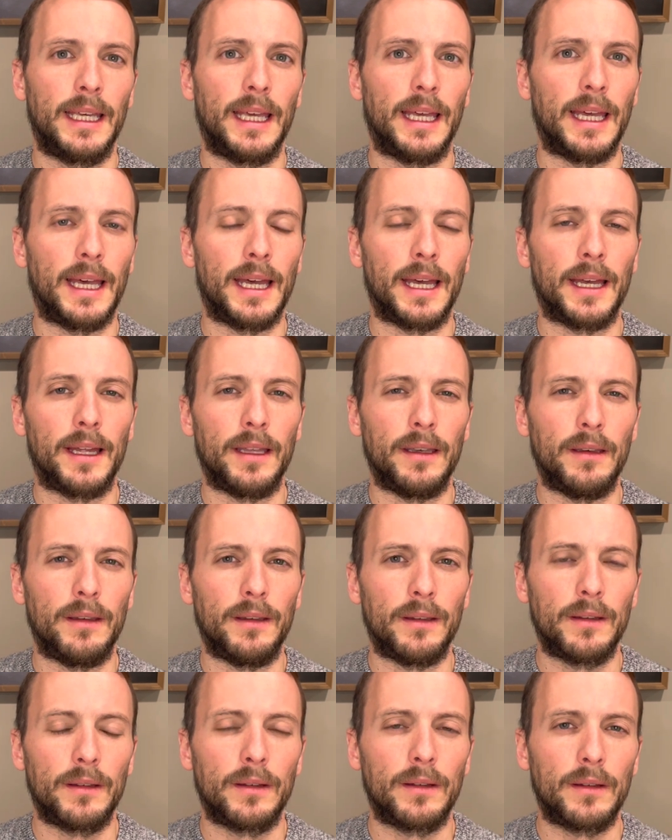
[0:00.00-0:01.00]
And
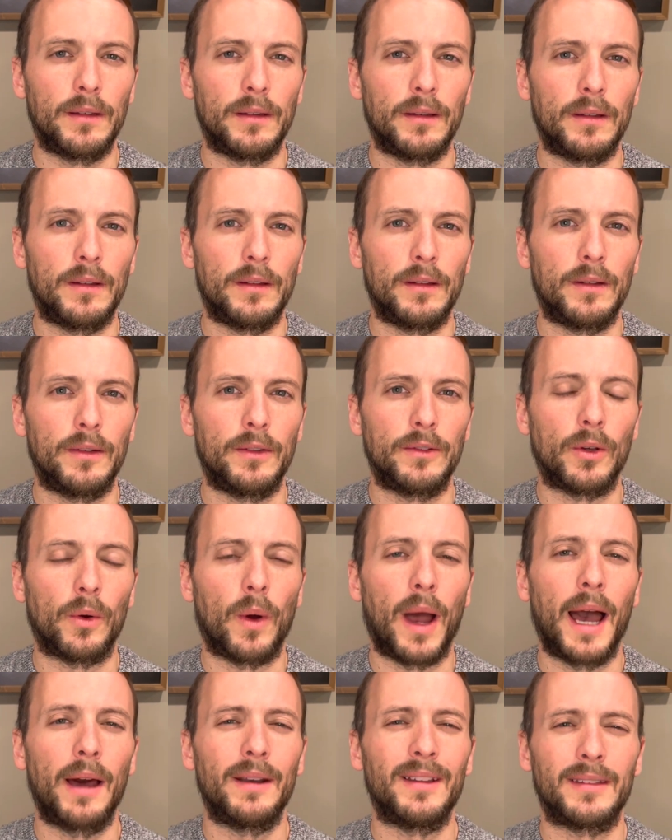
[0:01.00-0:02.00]
so
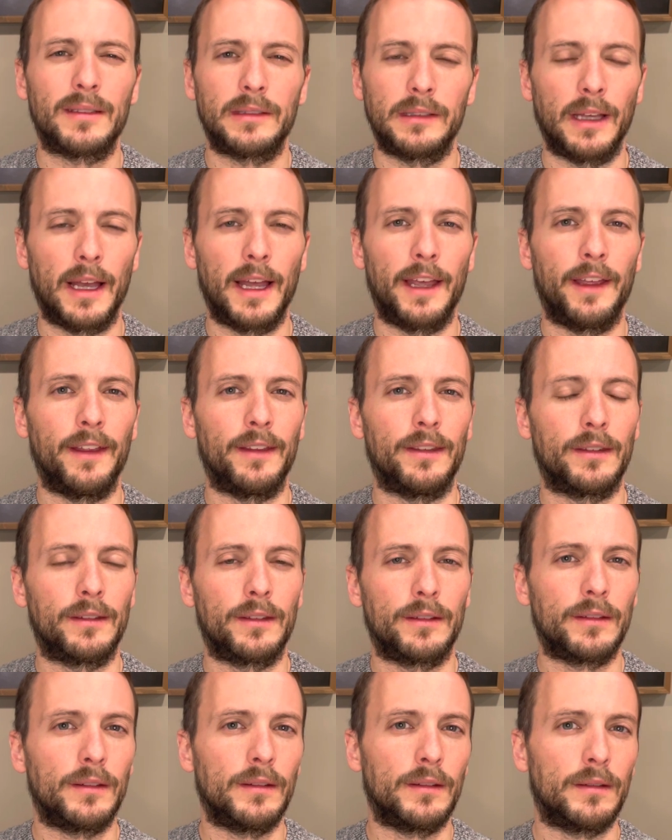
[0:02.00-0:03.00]
how does
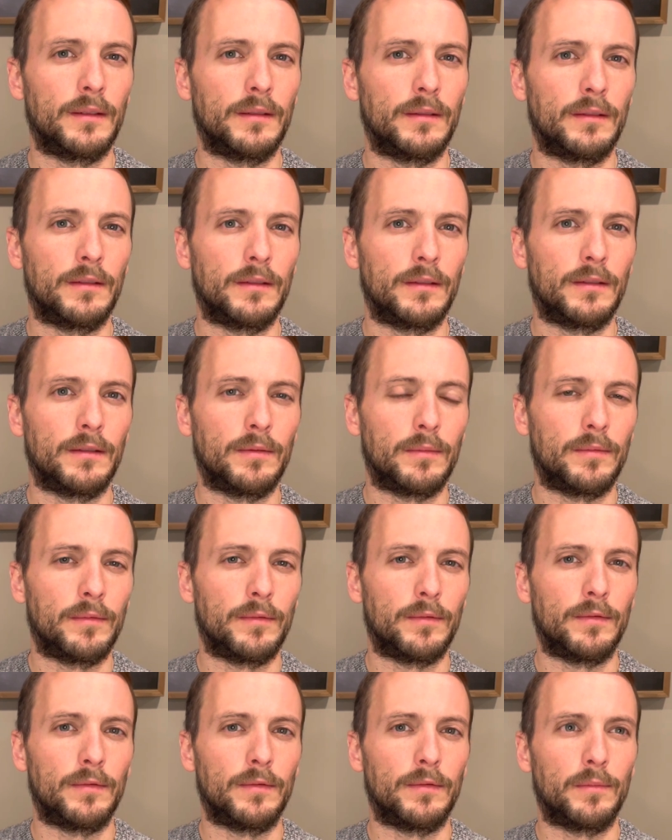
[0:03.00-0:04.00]
science
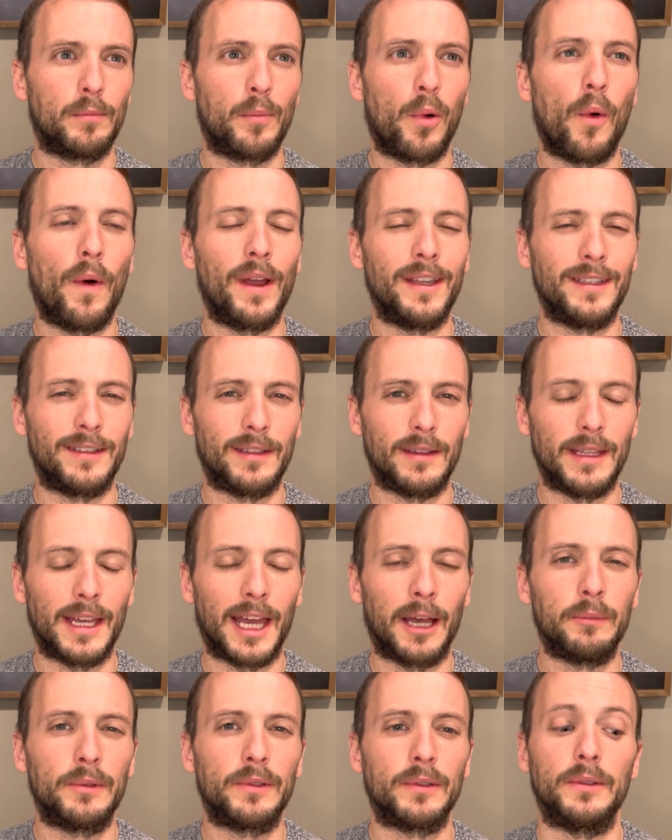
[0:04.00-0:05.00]
point to the
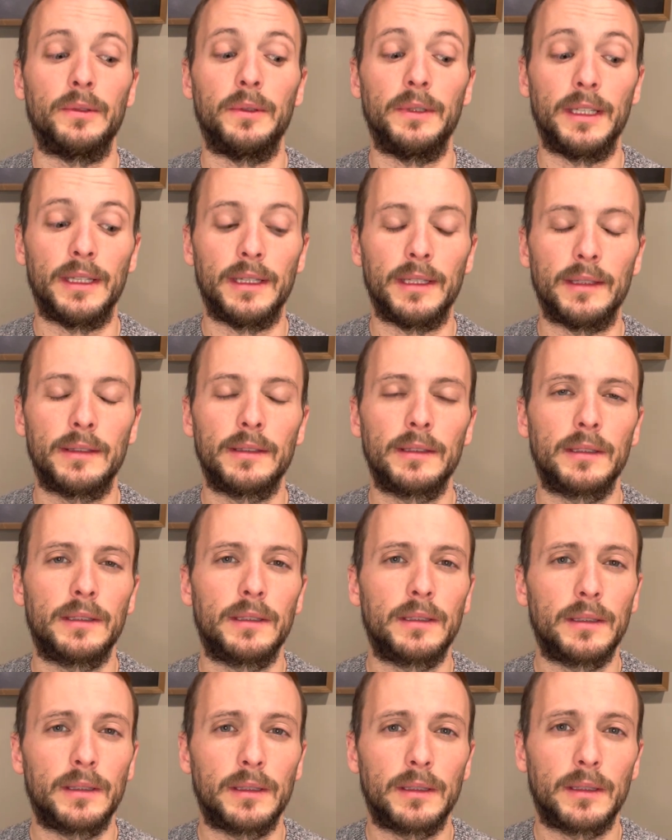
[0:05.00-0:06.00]
absolute in this
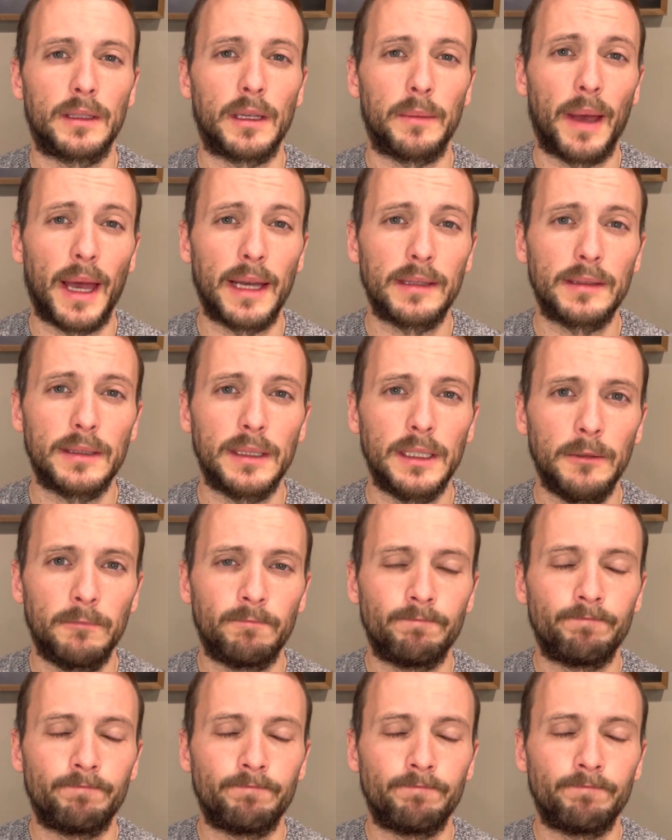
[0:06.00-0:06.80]
capacity?